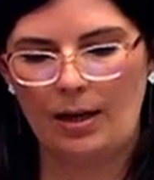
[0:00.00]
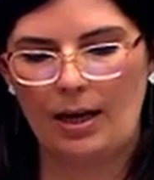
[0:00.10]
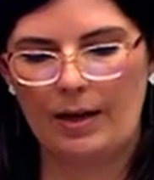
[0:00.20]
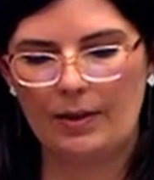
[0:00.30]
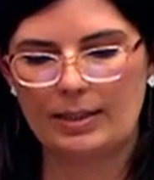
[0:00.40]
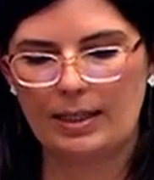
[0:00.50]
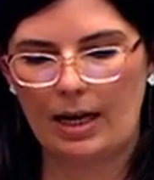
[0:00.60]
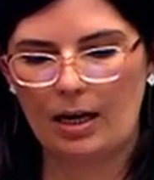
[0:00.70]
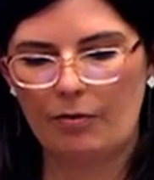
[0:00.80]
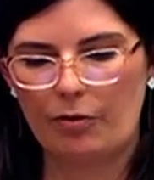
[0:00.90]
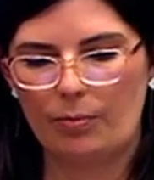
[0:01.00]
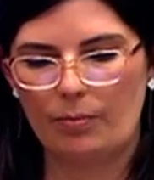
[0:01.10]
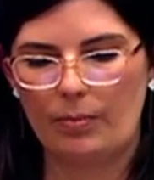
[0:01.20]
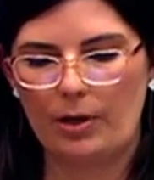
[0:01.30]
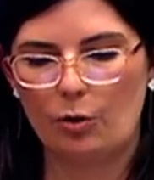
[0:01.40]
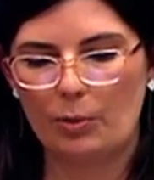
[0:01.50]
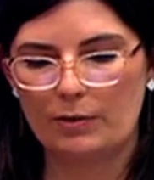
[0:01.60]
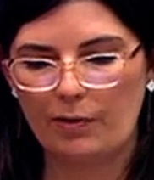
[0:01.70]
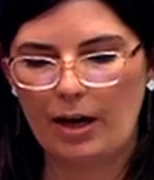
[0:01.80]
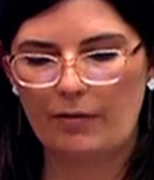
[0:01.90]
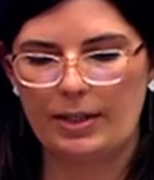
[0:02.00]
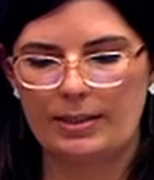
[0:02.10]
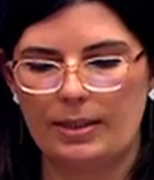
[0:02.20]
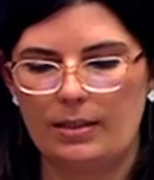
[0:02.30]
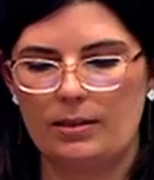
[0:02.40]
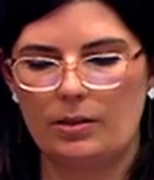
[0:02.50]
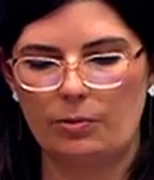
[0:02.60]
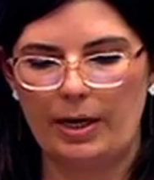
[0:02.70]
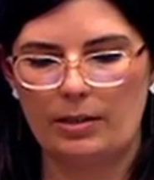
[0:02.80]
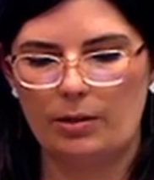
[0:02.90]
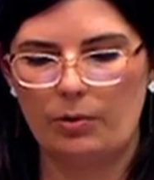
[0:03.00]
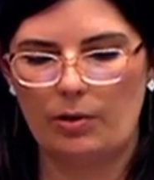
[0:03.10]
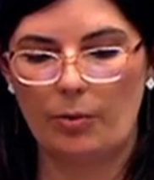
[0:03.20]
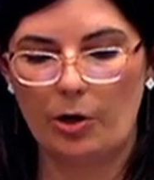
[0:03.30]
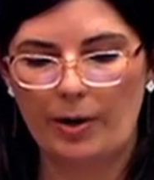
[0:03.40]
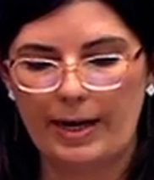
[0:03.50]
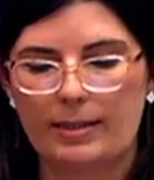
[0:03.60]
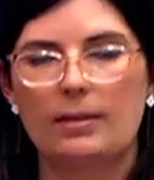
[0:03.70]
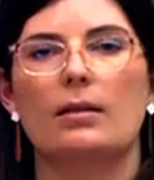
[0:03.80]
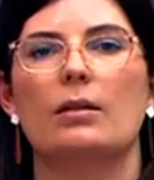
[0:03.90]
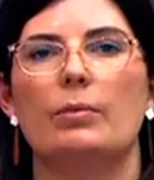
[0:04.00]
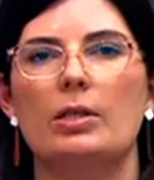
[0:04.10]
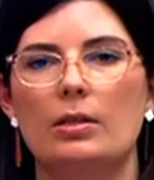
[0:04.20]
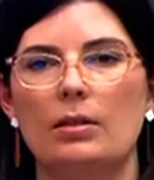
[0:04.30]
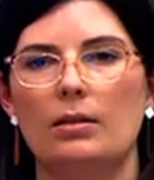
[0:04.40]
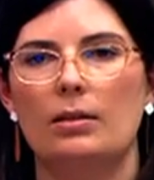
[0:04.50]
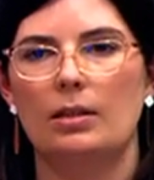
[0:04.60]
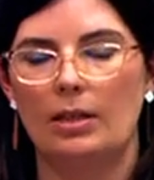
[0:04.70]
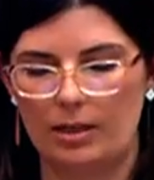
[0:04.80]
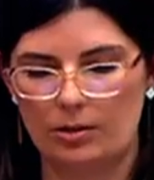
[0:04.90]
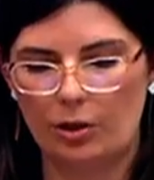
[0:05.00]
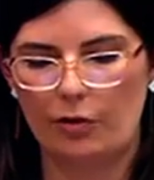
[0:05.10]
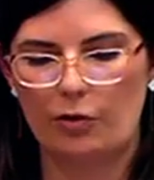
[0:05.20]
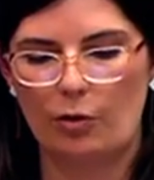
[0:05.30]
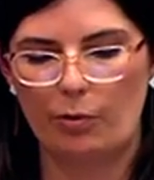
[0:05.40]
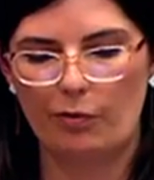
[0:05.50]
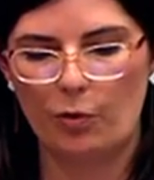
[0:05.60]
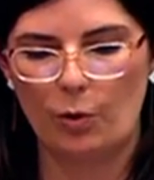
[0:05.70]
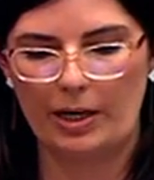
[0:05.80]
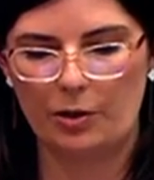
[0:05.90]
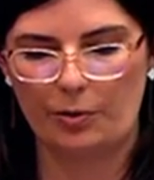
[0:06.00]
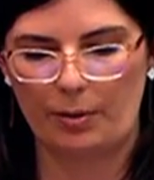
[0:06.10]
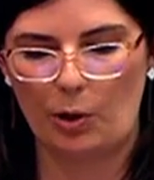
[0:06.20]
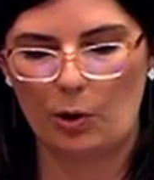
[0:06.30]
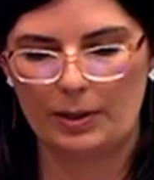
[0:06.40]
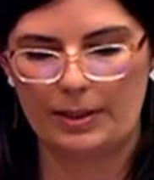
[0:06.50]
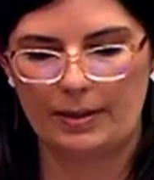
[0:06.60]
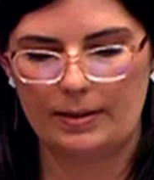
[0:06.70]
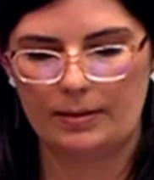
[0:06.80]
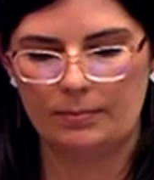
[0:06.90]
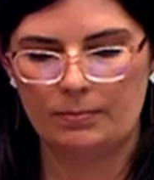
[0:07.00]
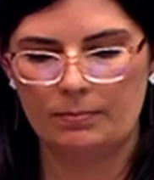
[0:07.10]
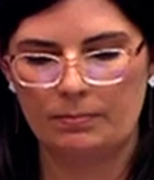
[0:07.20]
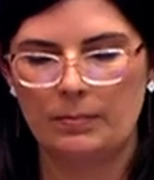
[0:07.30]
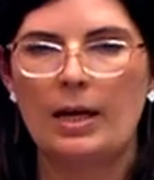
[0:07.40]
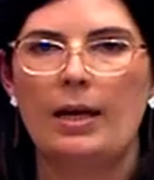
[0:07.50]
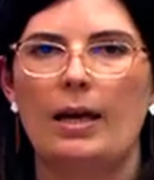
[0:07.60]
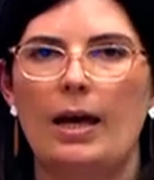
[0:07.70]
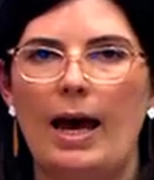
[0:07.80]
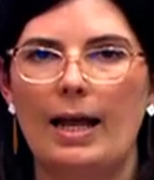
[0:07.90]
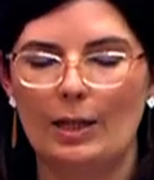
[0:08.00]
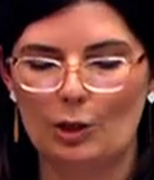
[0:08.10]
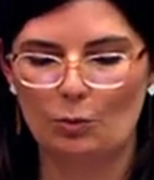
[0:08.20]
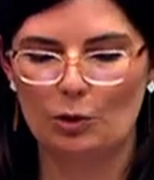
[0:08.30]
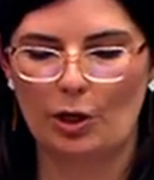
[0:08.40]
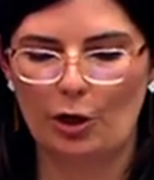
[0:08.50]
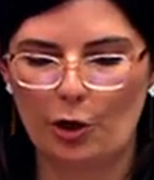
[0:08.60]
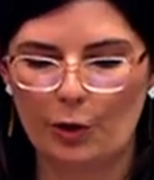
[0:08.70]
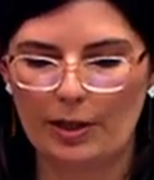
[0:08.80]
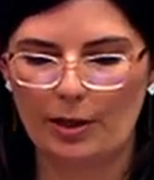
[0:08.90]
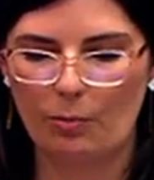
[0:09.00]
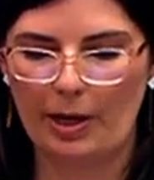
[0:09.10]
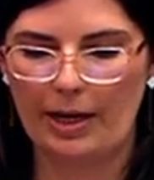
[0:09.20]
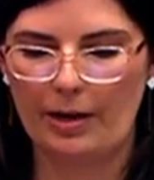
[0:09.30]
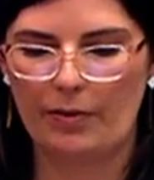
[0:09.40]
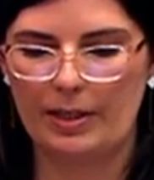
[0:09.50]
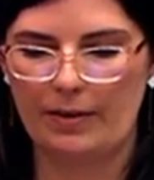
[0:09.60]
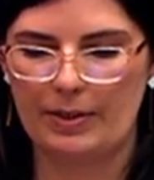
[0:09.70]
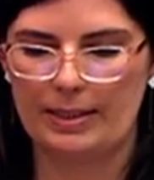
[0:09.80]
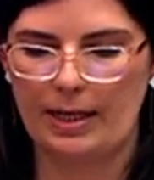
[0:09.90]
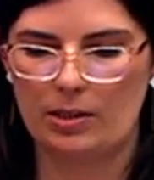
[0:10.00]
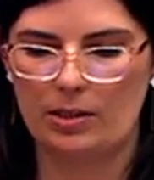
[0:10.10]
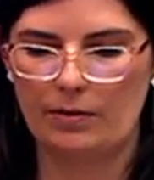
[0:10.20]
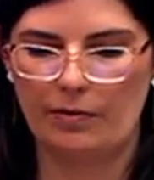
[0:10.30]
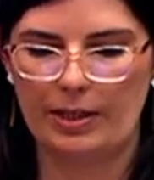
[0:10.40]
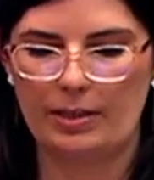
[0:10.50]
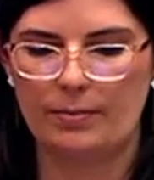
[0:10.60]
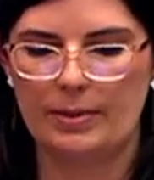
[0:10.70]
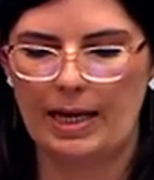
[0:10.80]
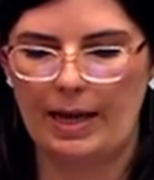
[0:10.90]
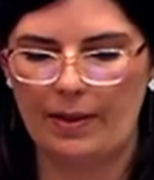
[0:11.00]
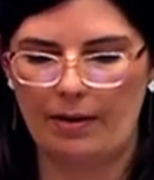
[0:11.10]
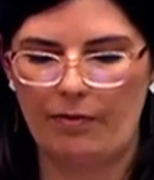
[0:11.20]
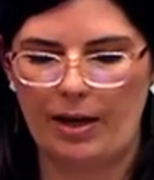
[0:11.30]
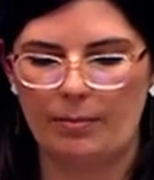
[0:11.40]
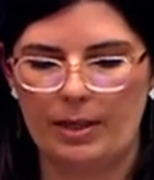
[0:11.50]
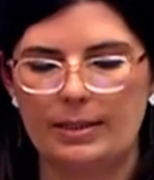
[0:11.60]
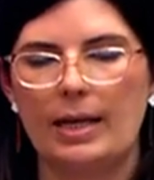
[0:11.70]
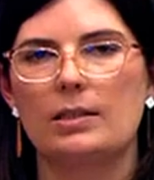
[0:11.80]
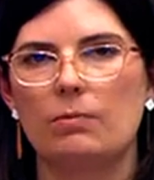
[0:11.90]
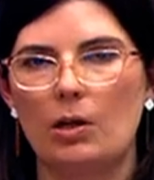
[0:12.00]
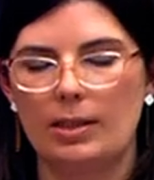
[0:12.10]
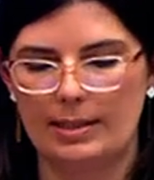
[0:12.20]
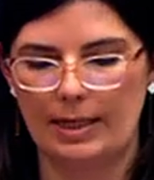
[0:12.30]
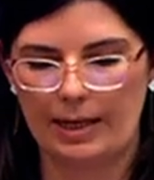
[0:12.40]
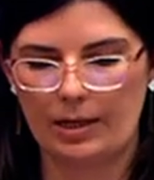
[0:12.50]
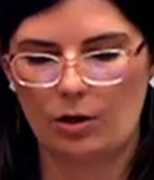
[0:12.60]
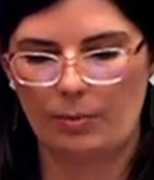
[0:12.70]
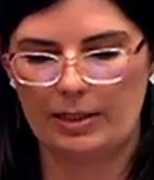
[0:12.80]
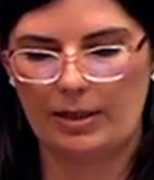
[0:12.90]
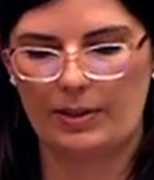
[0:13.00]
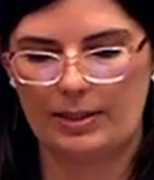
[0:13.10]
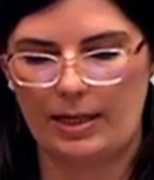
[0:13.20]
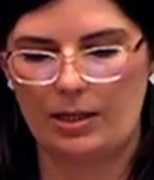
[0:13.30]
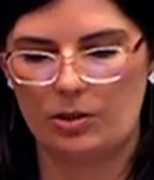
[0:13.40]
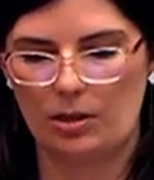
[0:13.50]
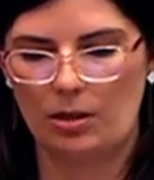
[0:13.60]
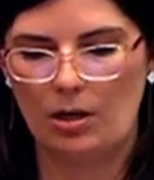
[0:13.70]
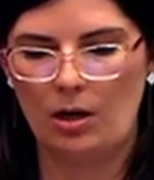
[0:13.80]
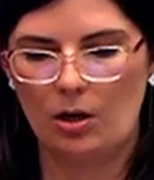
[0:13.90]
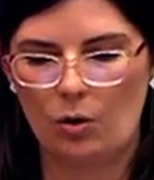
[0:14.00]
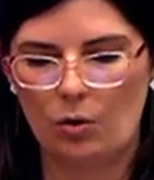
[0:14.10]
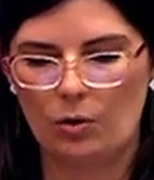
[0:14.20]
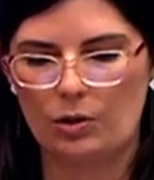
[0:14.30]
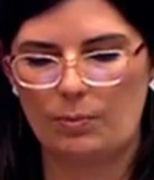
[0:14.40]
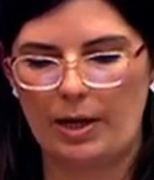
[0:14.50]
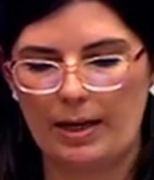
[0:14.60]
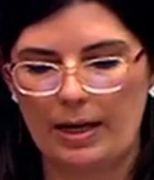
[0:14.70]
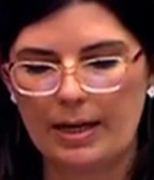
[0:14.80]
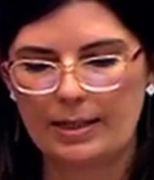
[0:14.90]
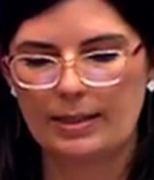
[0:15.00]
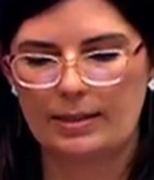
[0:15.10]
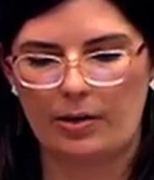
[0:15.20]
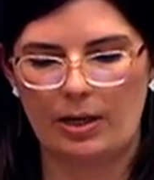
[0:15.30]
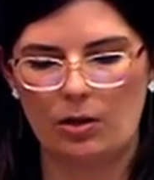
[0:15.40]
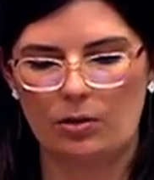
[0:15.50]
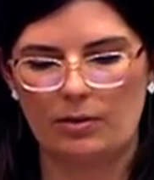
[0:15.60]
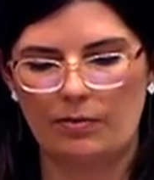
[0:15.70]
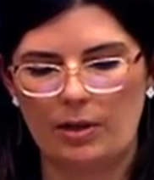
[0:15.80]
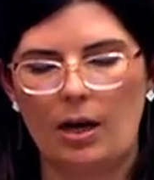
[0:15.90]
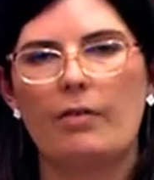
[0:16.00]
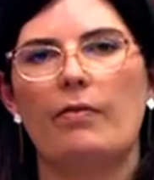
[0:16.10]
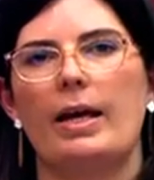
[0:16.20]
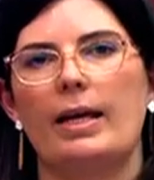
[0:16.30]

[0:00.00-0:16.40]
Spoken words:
And this came from an almost 5-year stint as a director with the Motor Accident Commission that he served on before entering politics. Alex was acutely aware of the devastation to victims and their families, as well as the economic devastation caused by the unnecessary loss of life and